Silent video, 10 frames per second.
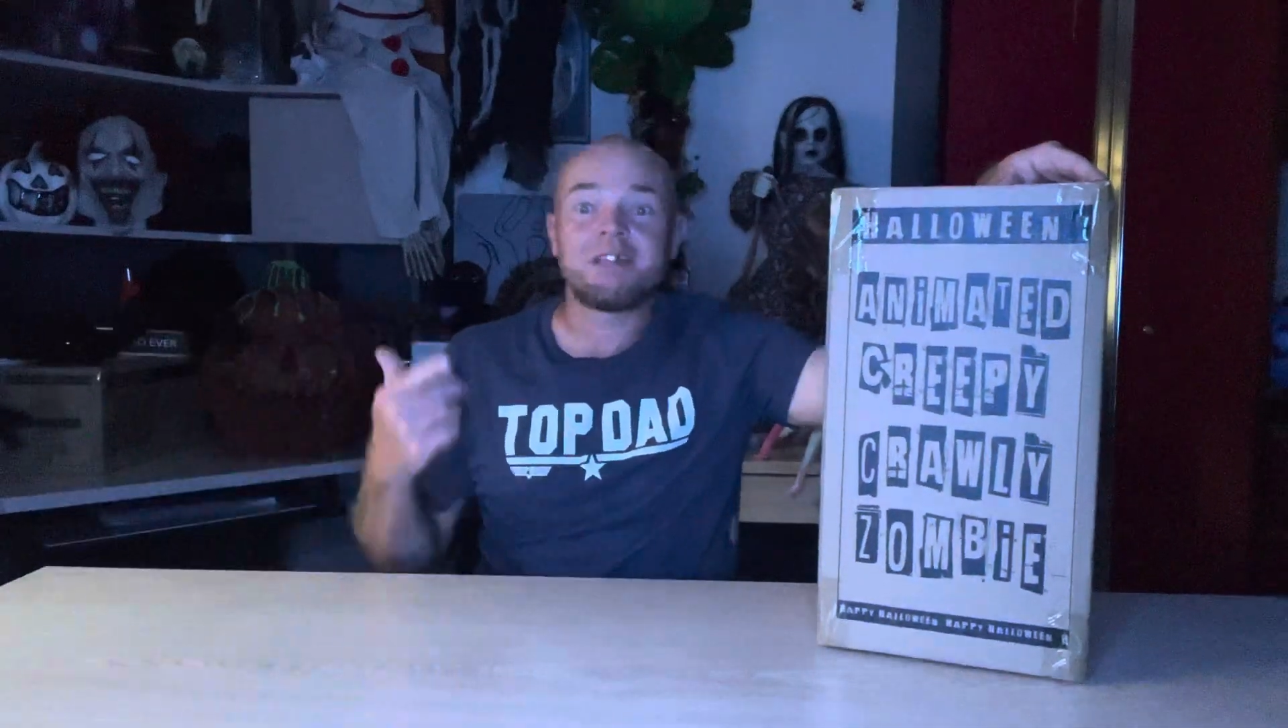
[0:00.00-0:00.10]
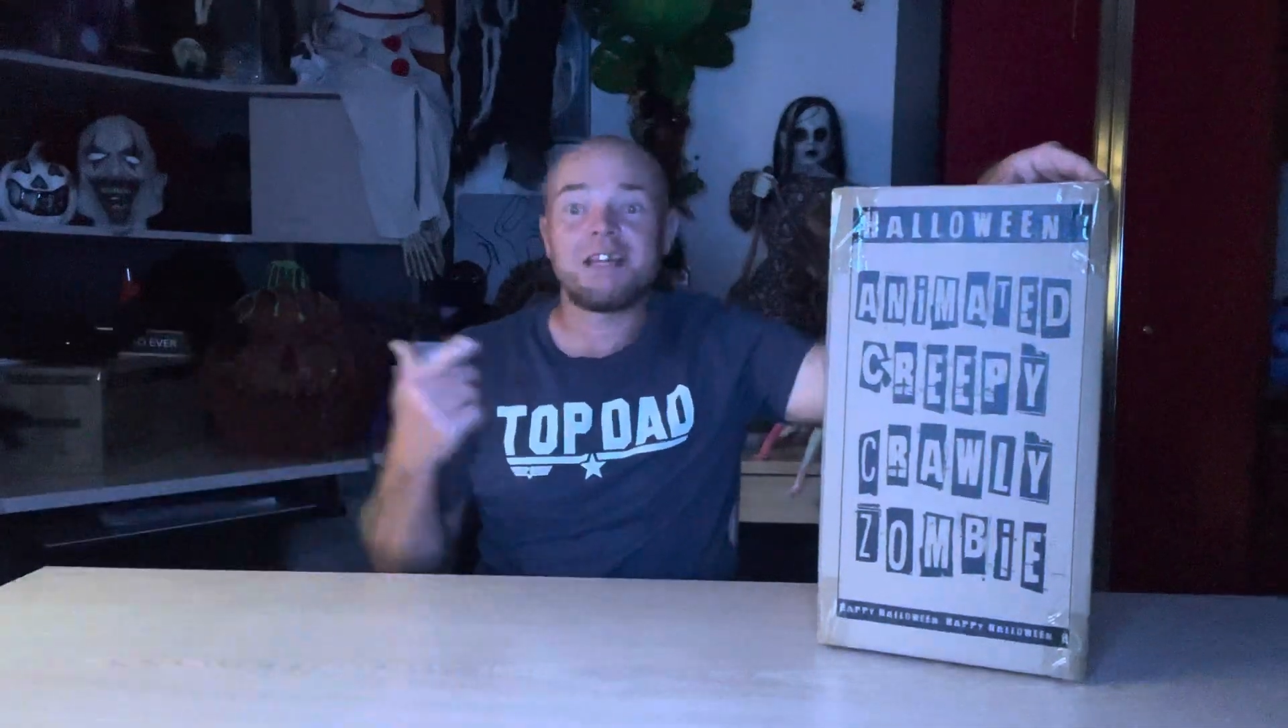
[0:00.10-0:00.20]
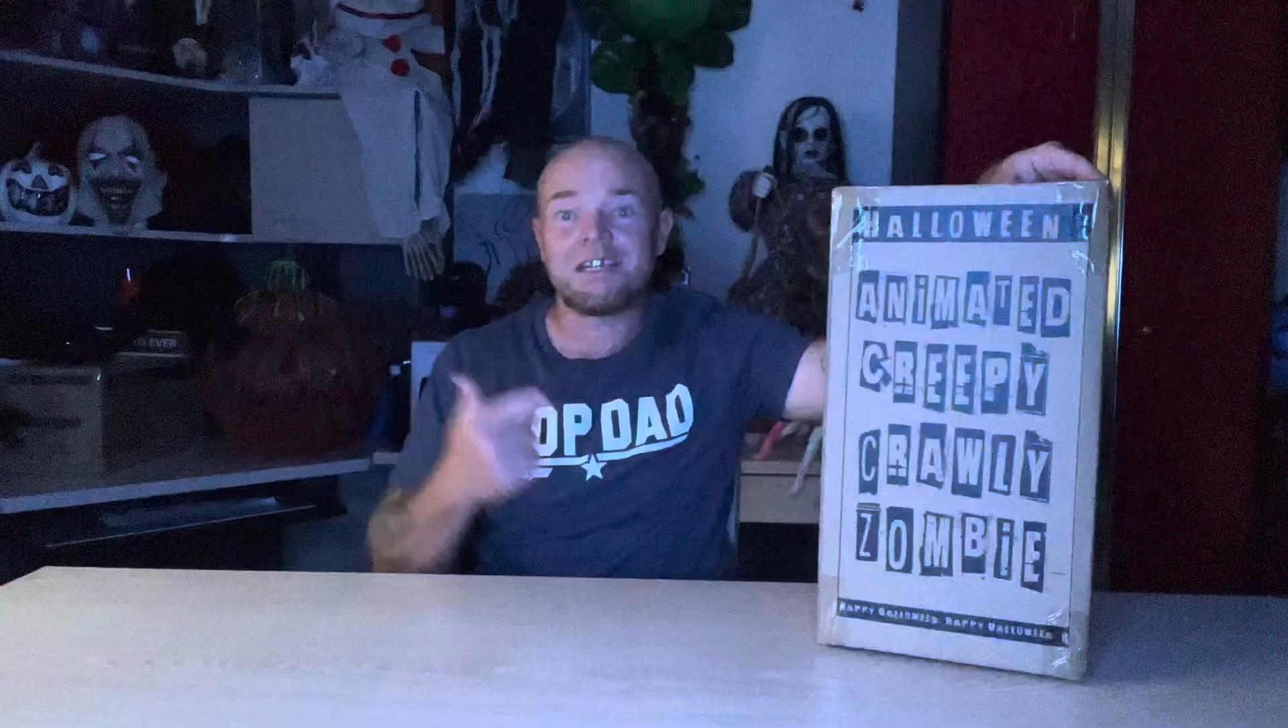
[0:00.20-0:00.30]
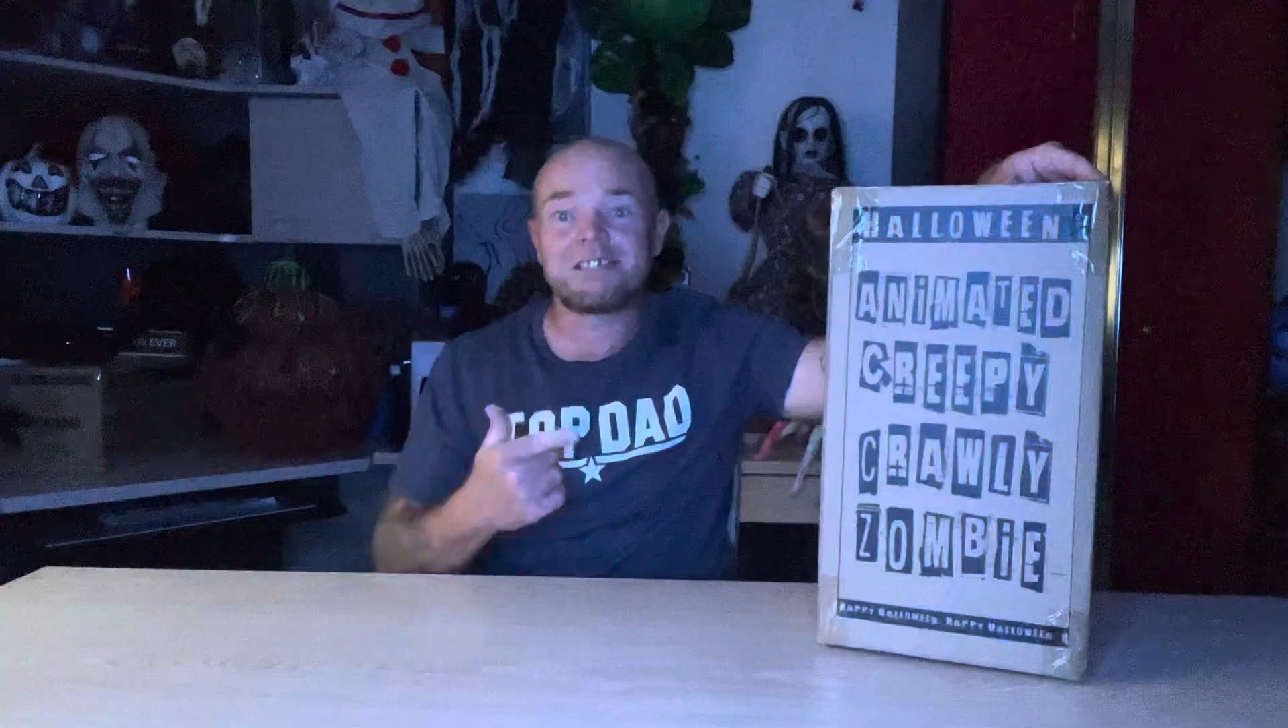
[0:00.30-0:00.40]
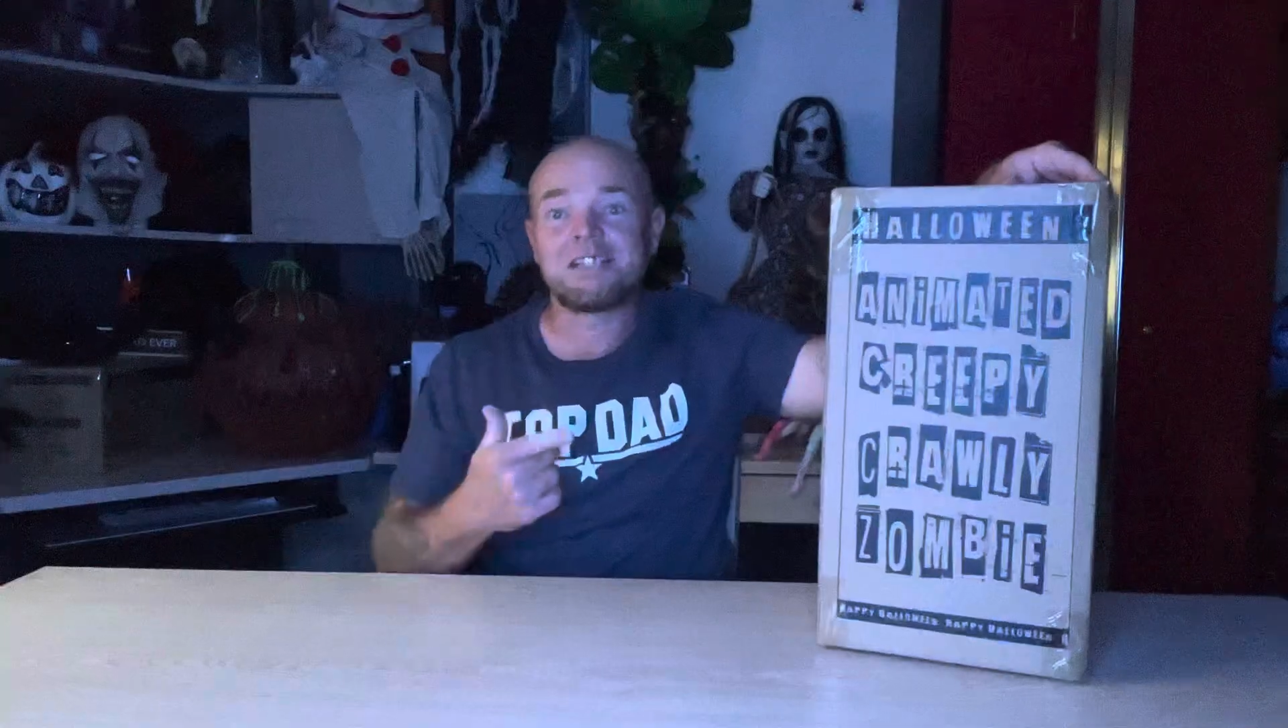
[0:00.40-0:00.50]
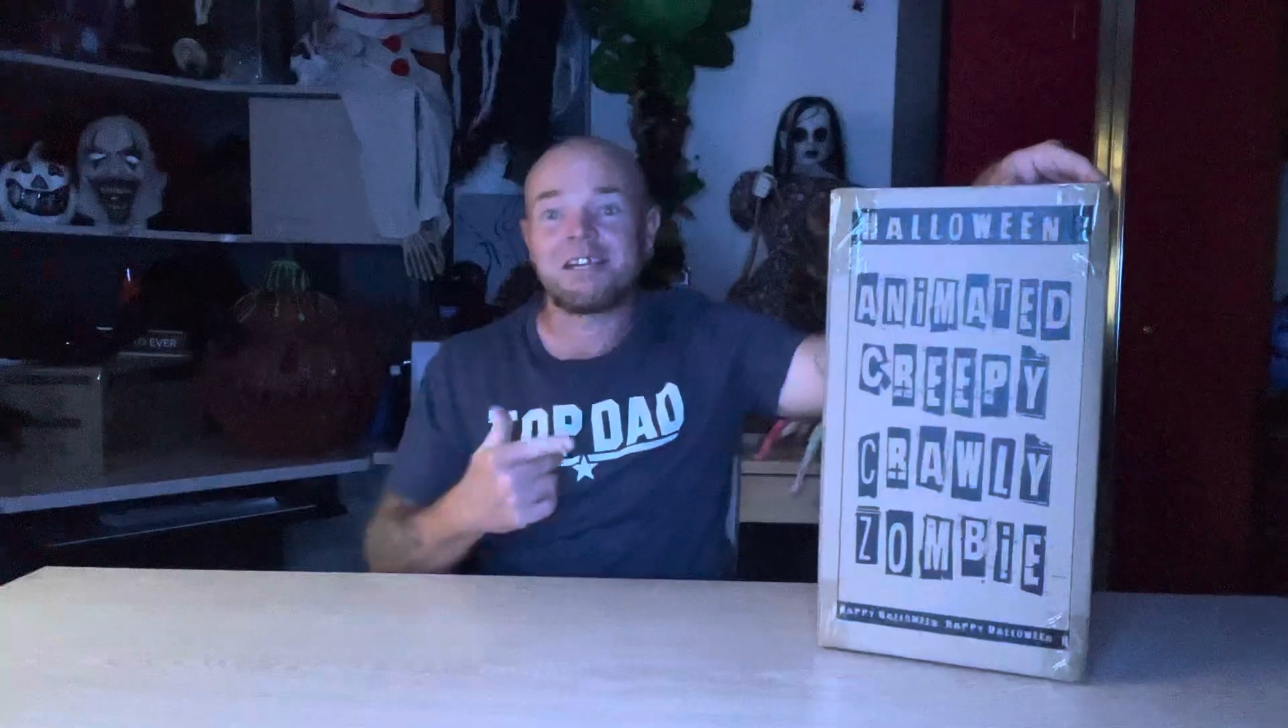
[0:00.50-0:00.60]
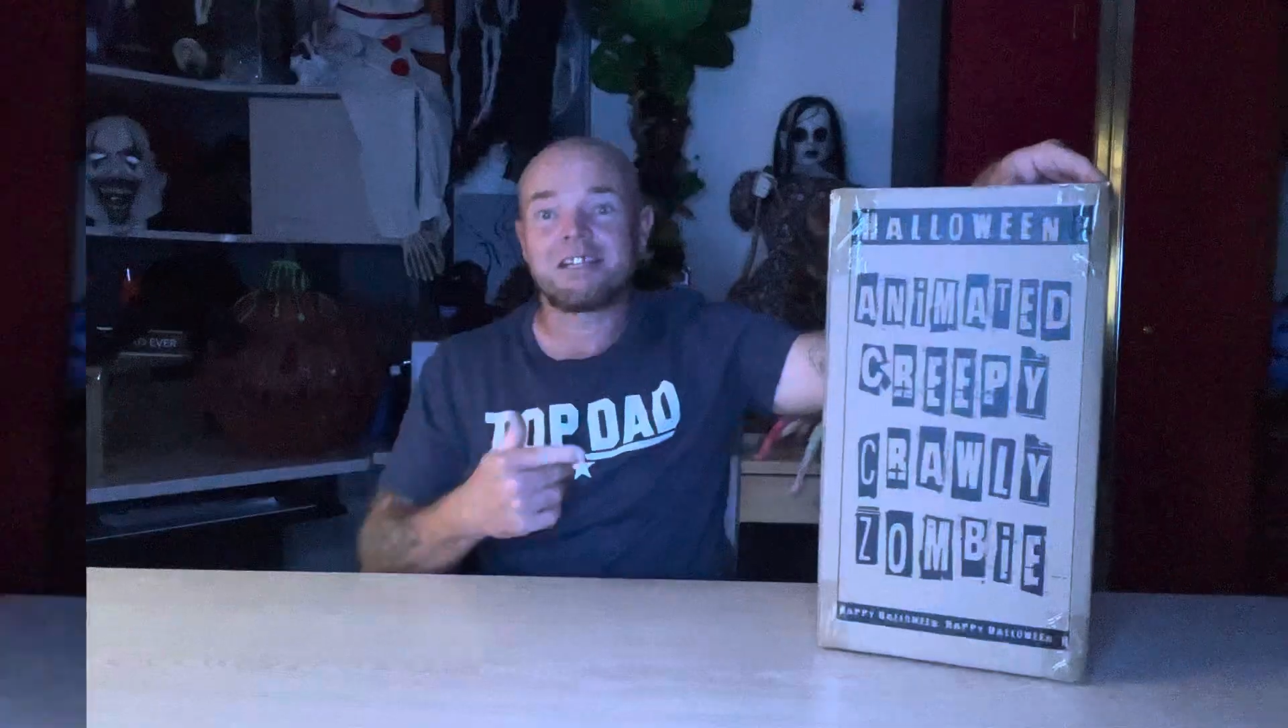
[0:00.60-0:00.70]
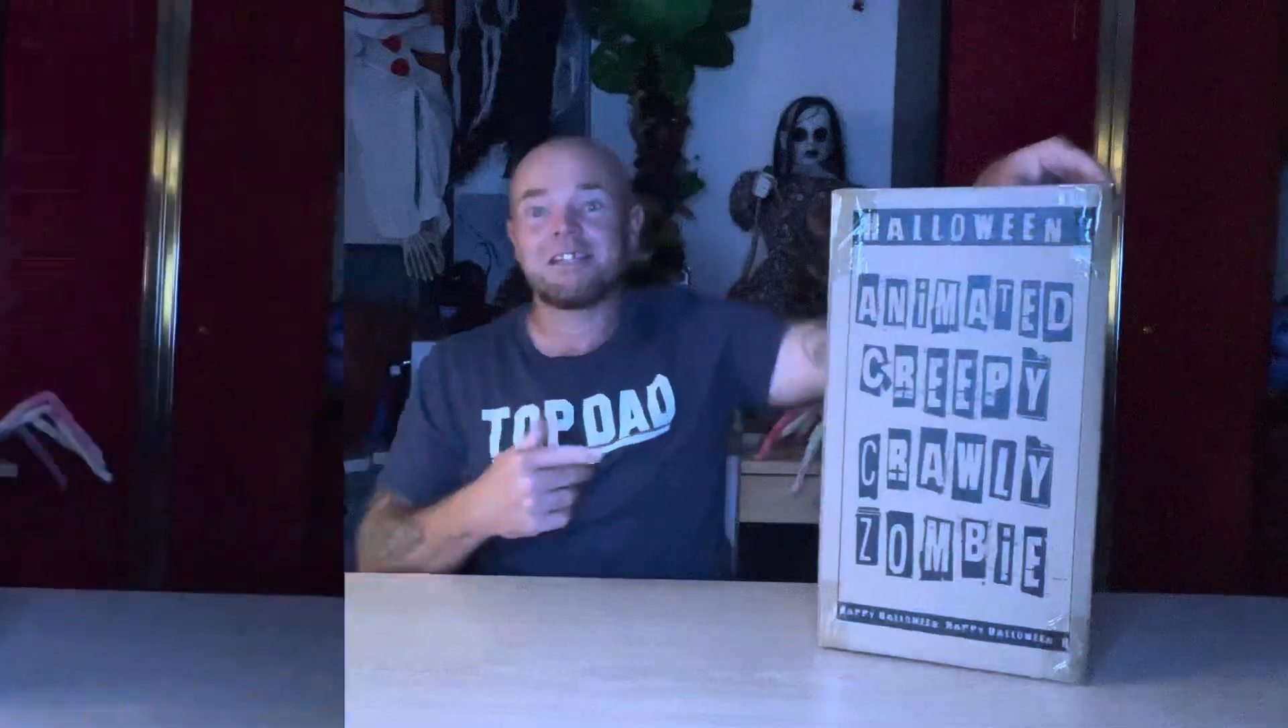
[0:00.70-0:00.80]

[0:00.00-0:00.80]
Let's check it